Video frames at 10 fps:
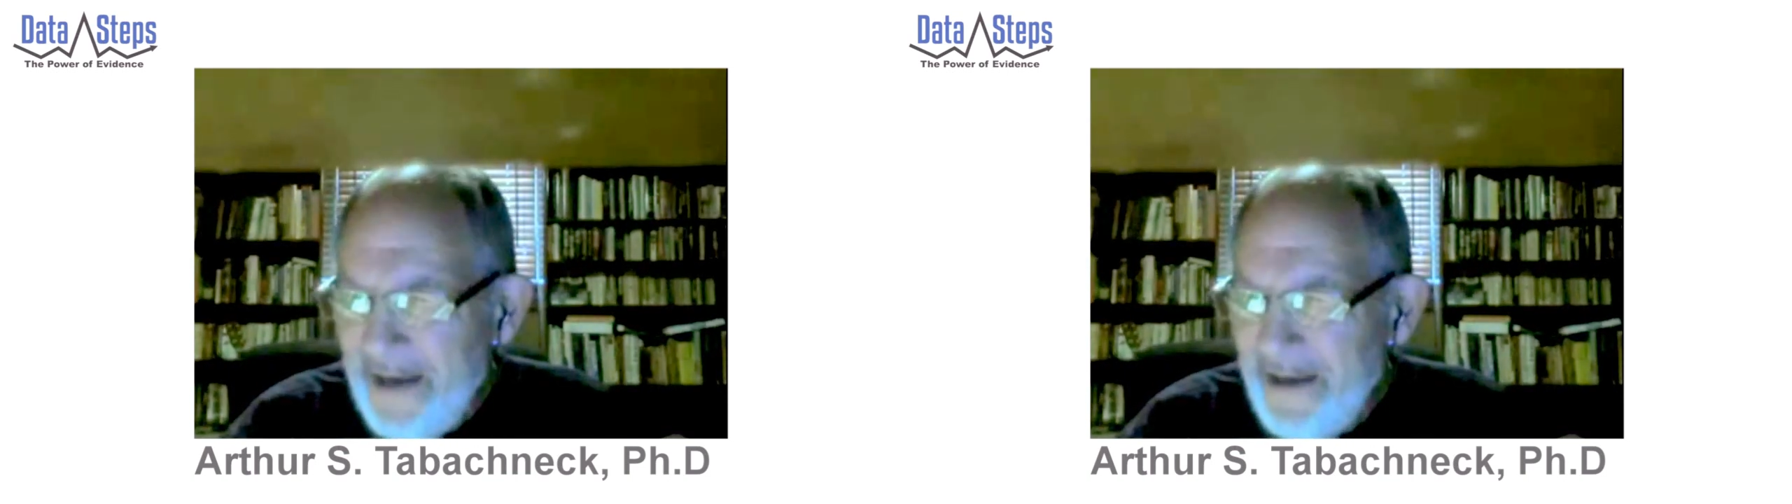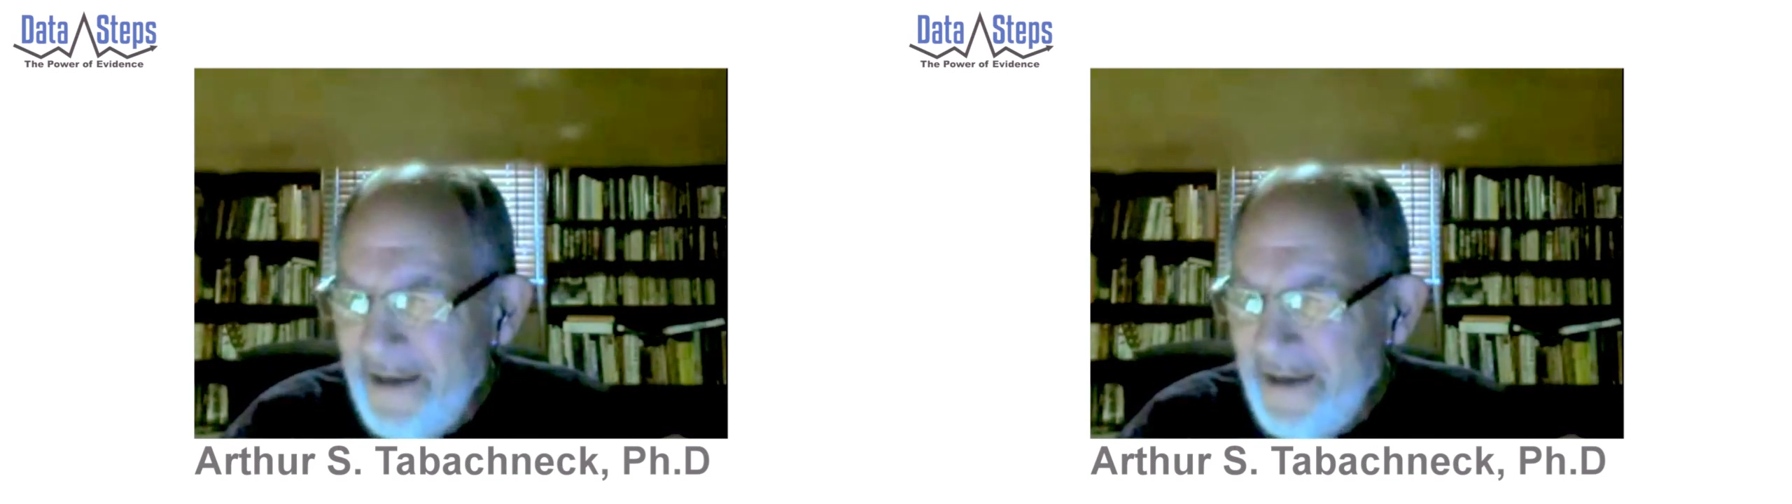
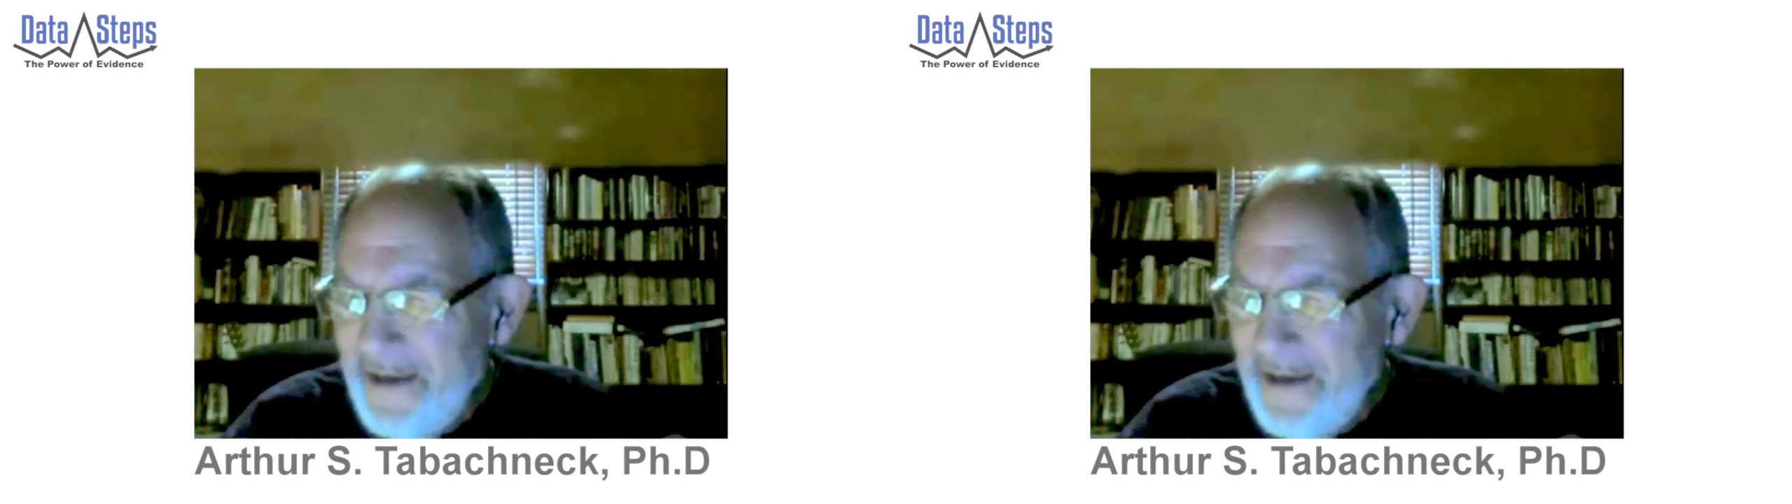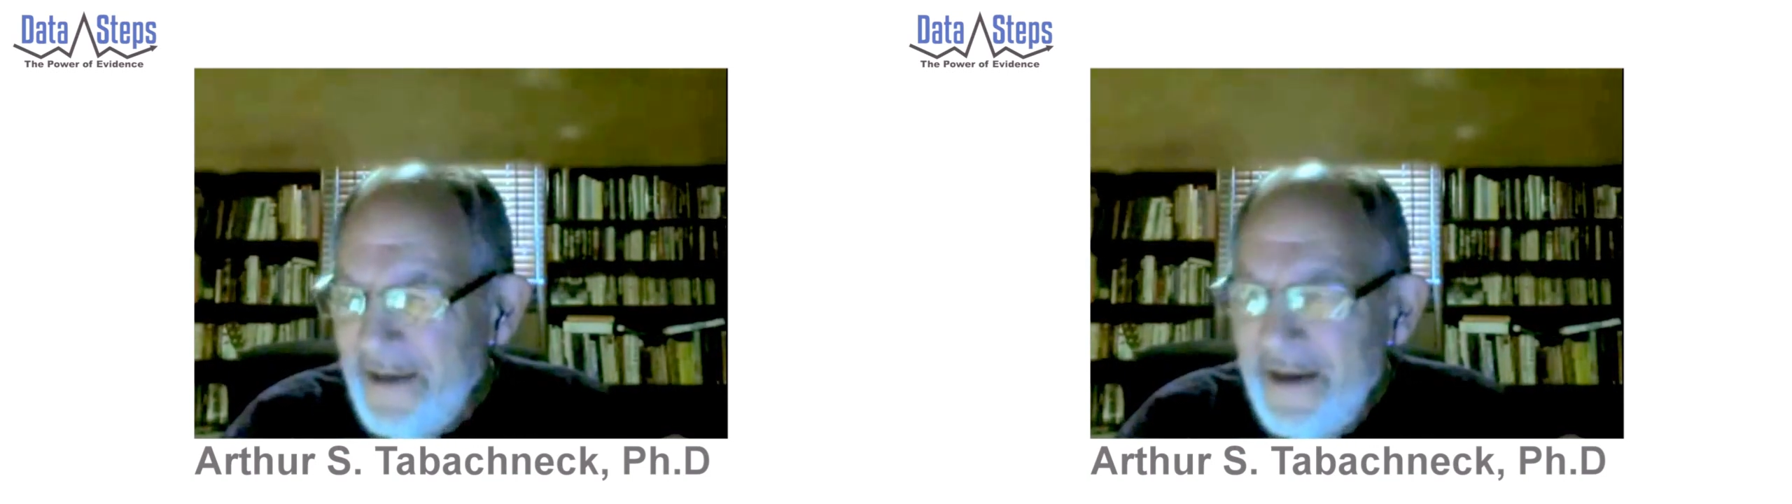back
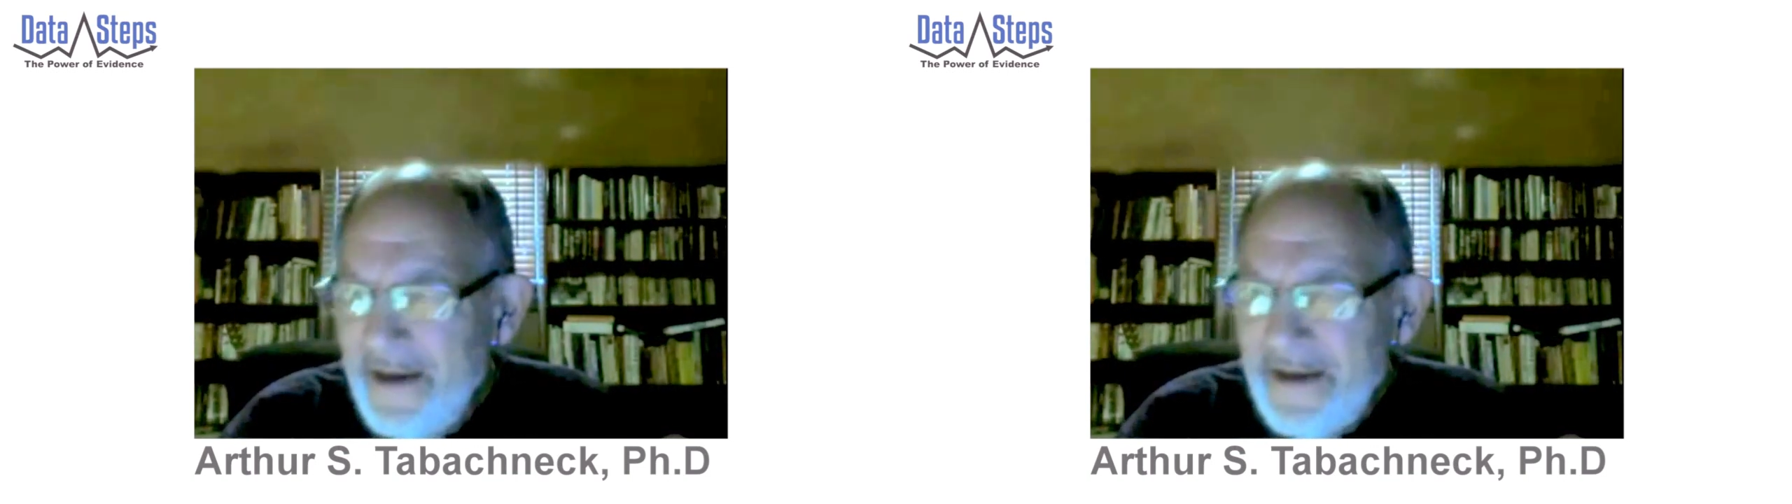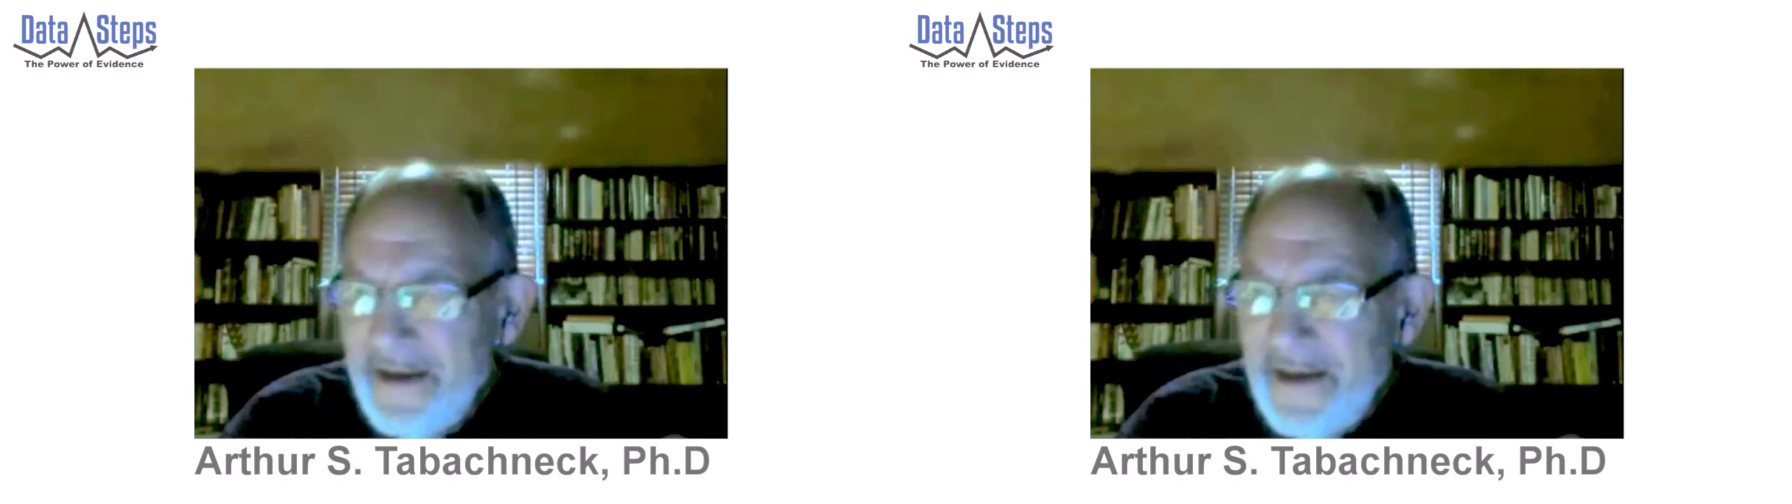in